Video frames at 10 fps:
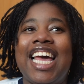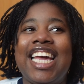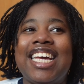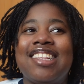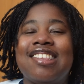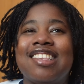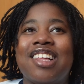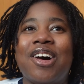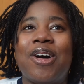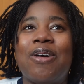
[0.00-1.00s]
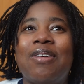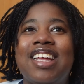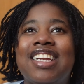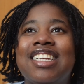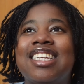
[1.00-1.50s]
and slow,
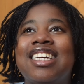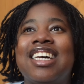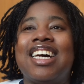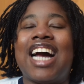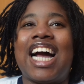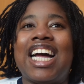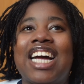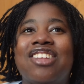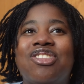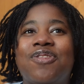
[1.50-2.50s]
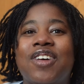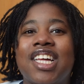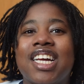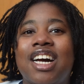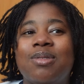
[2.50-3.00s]
and I just felt
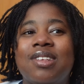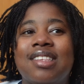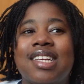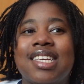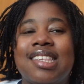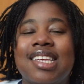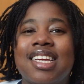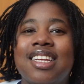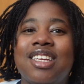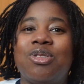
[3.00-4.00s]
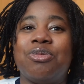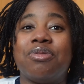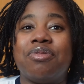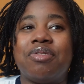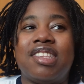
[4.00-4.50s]
like I was like sinking into a
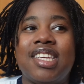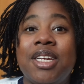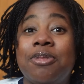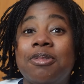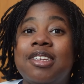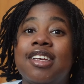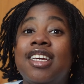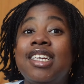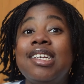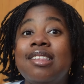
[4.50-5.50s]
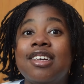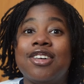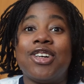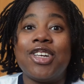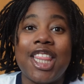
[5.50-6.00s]
routine, which is a
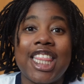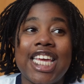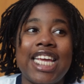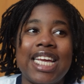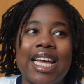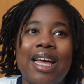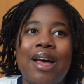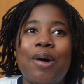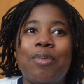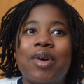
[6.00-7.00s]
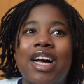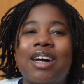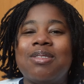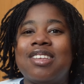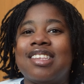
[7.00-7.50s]
good thing, but I
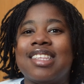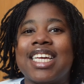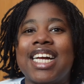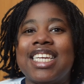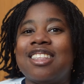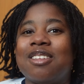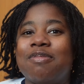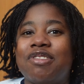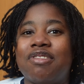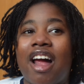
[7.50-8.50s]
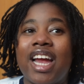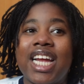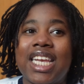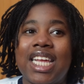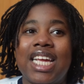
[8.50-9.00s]
was just like, I need some
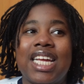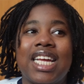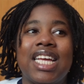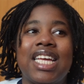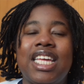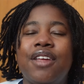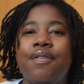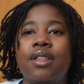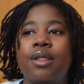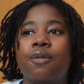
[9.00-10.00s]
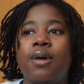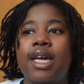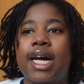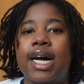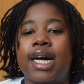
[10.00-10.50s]
variety. Even the
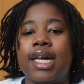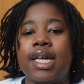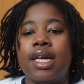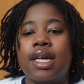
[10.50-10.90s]
way I